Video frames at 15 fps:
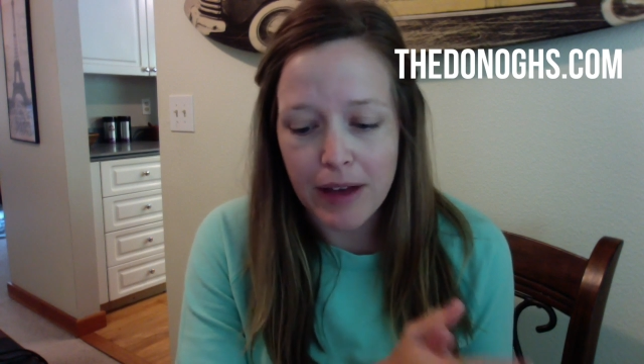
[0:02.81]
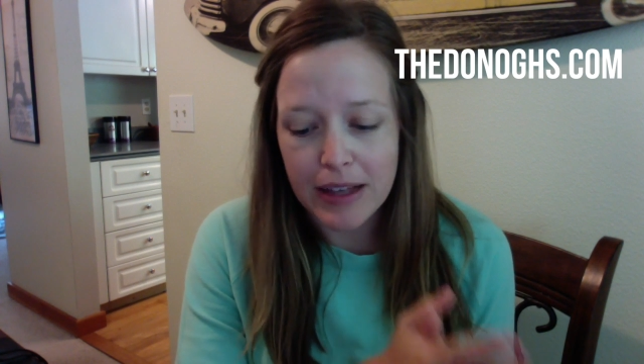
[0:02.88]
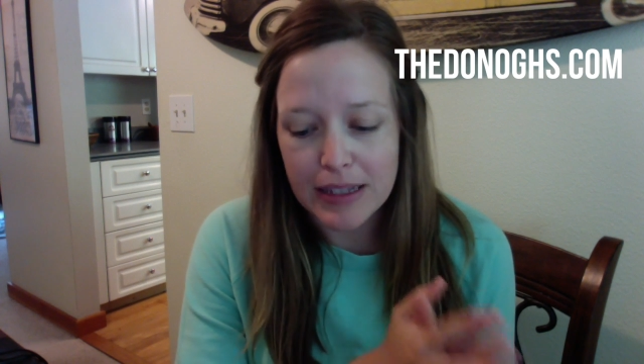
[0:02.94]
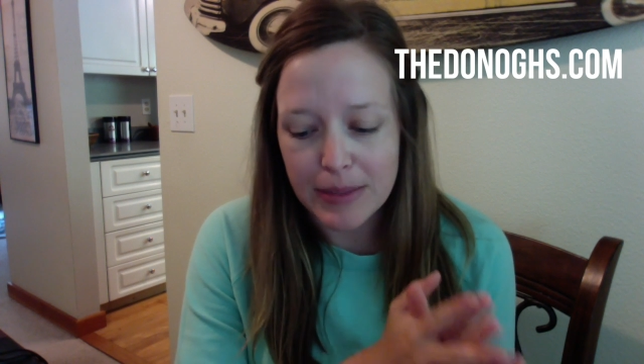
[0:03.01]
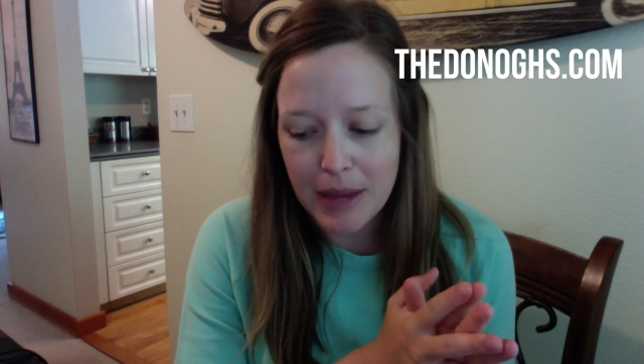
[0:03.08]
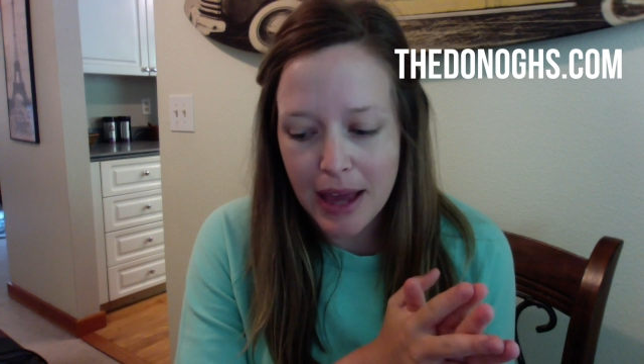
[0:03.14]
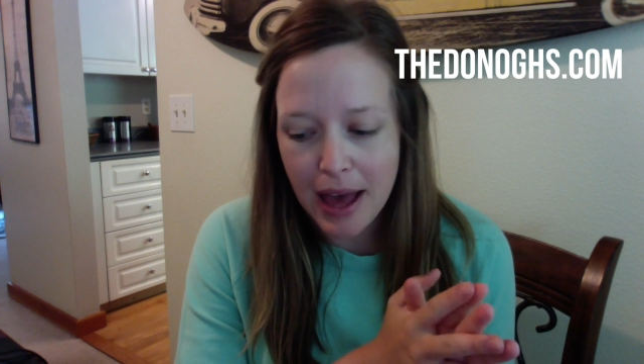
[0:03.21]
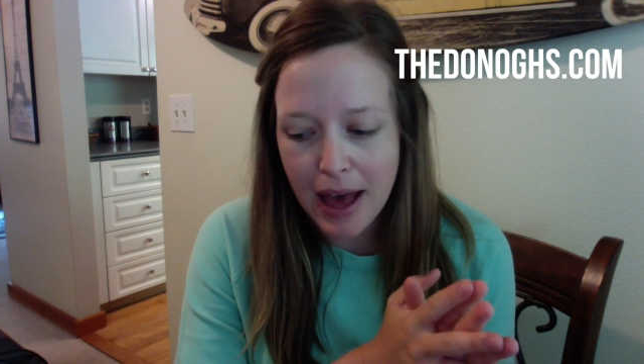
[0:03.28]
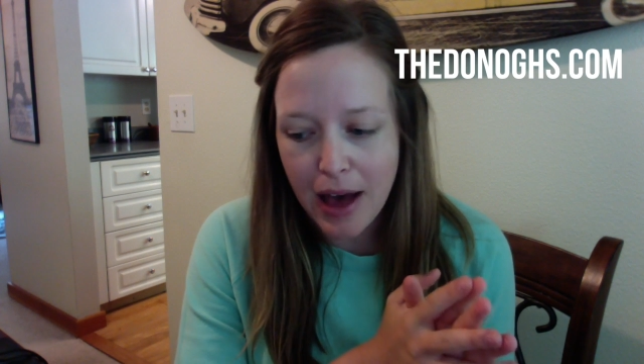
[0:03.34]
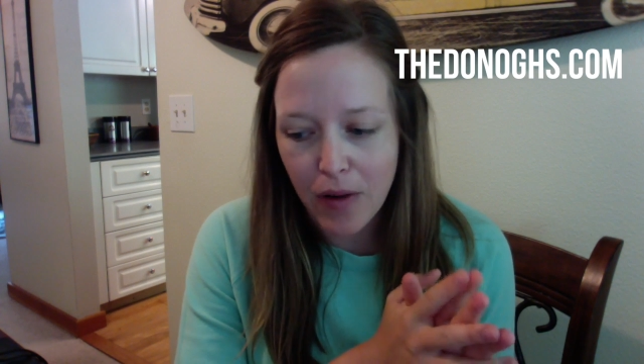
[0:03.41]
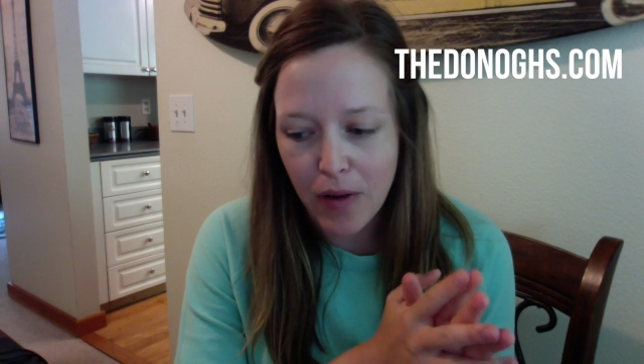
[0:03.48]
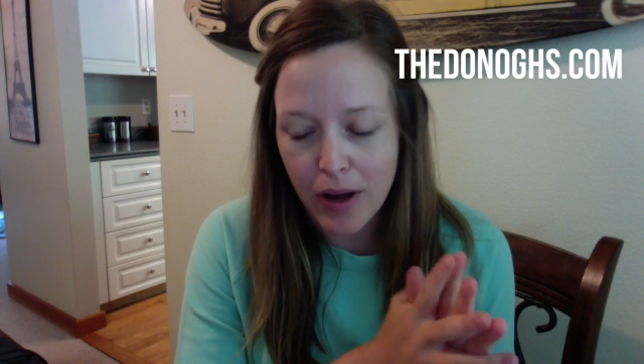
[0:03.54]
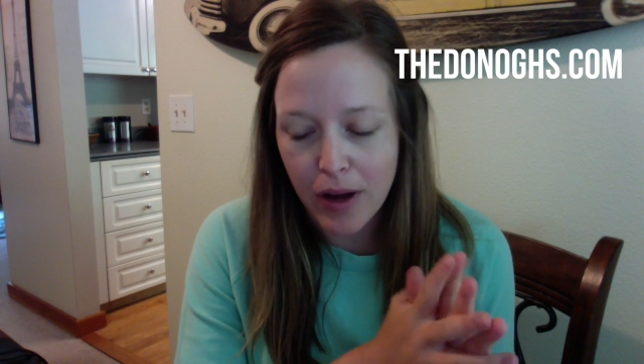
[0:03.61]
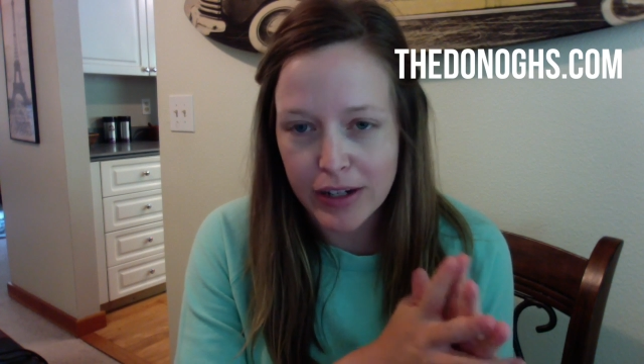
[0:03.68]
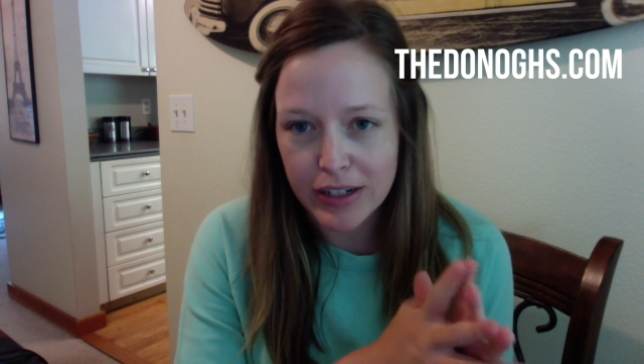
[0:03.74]
asked me
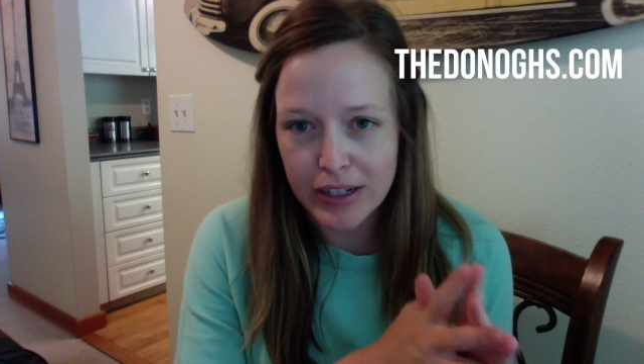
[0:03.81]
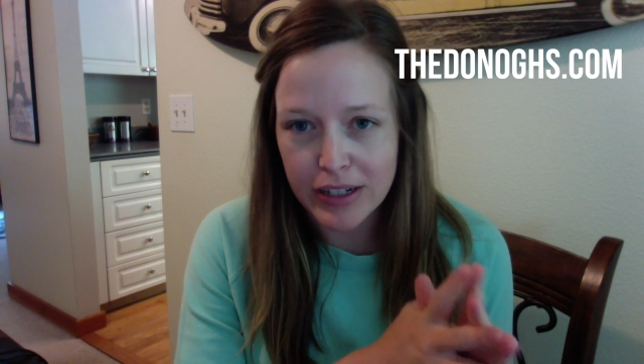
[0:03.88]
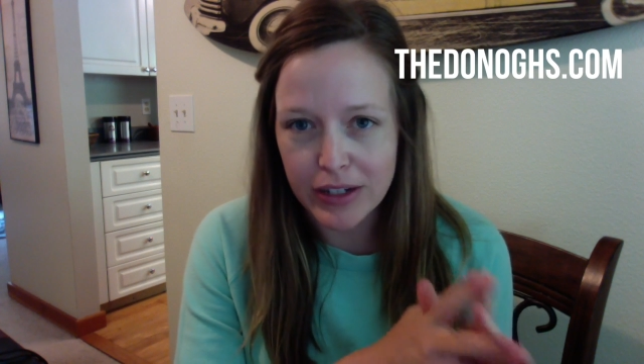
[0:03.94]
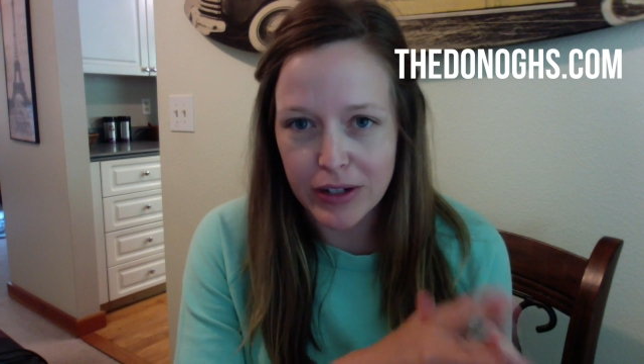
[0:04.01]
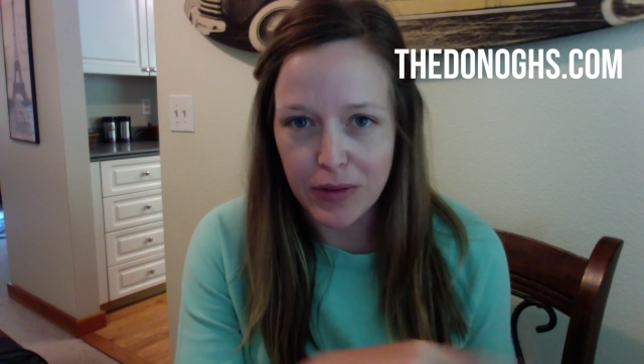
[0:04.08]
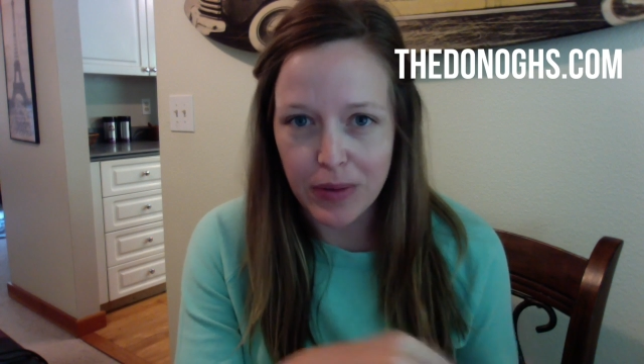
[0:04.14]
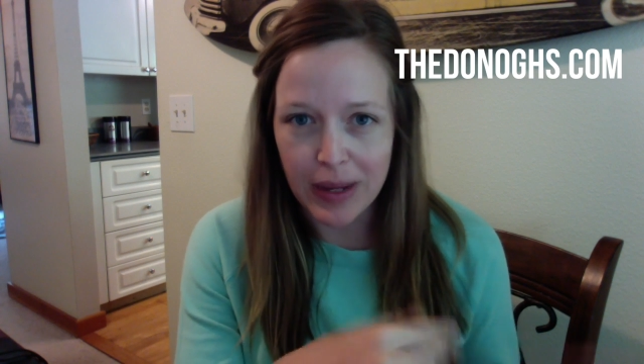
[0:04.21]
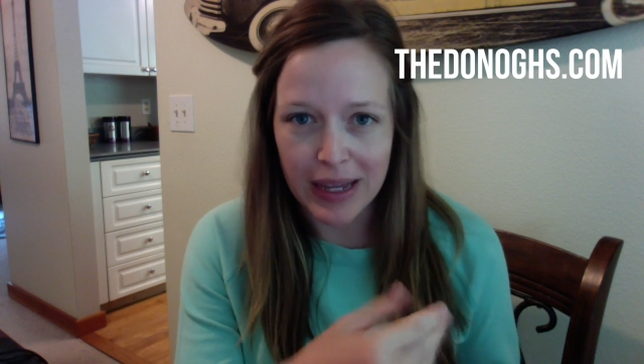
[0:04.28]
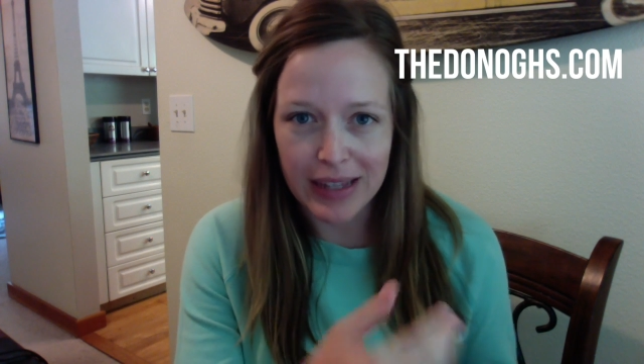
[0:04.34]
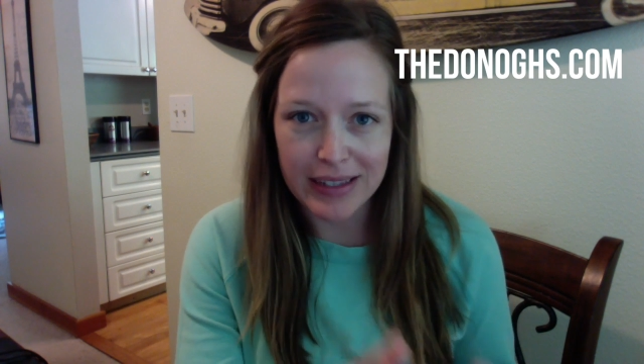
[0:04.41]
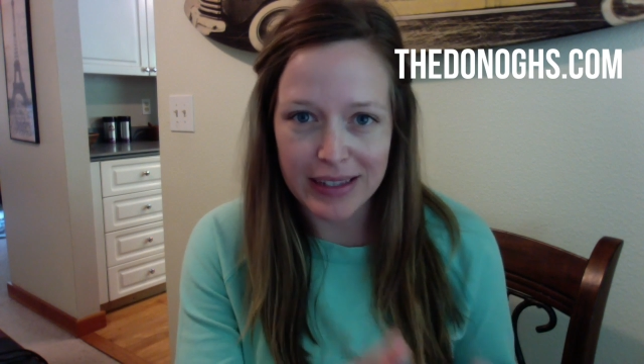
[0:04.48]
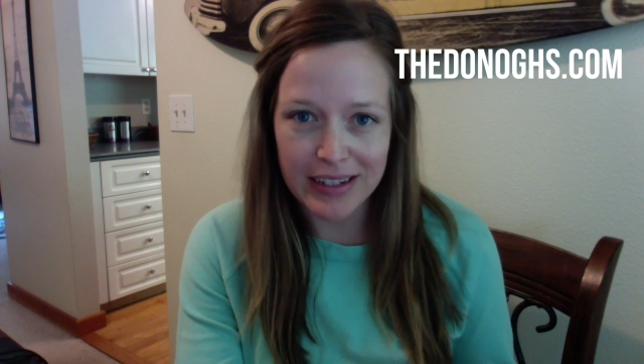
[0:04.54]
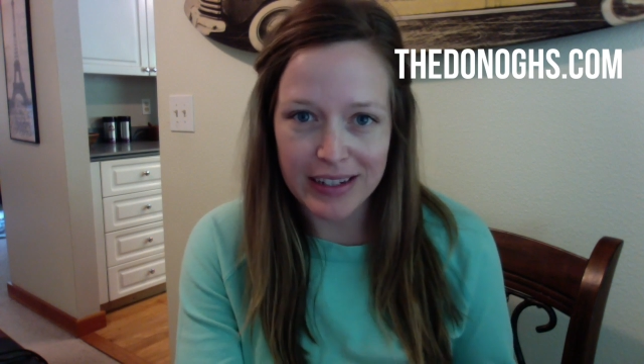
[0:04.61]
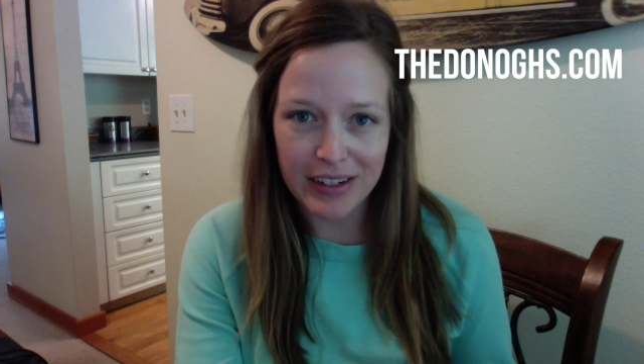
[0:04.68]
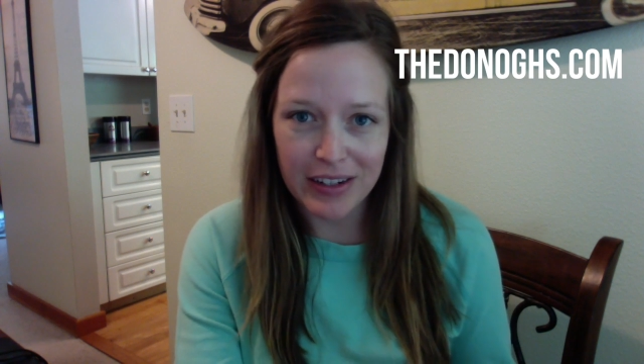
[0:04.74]
how our zero
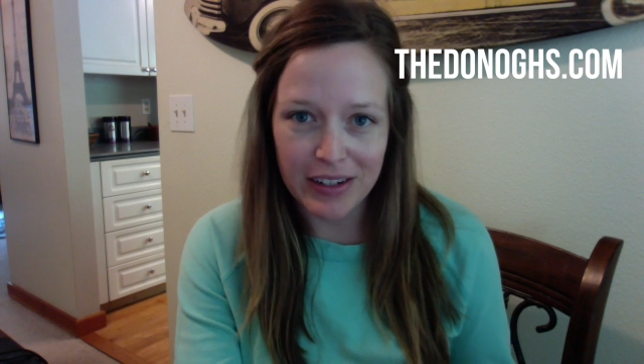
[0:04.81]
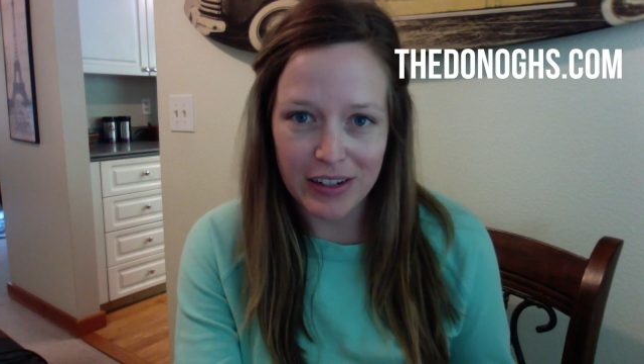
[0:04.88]
waste